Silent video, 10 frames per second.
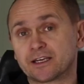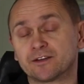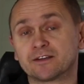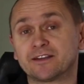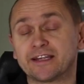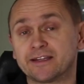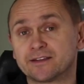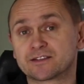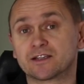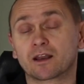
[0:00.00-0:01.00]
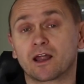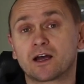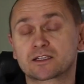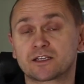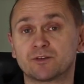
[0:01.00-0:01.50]
the tins, the
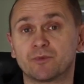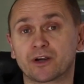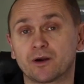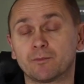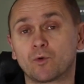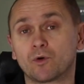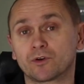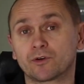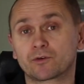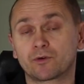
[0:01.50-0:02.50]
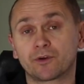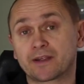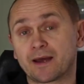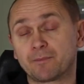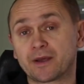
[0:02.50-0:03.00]
glass that you bring on board on a,
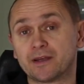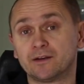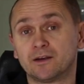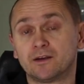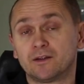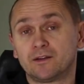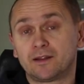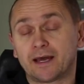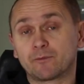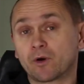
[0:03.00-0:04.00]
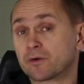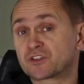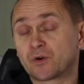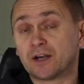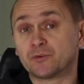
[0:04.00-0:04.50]
on a campaign. And we're
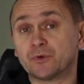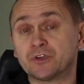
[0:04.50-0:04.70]
always trying to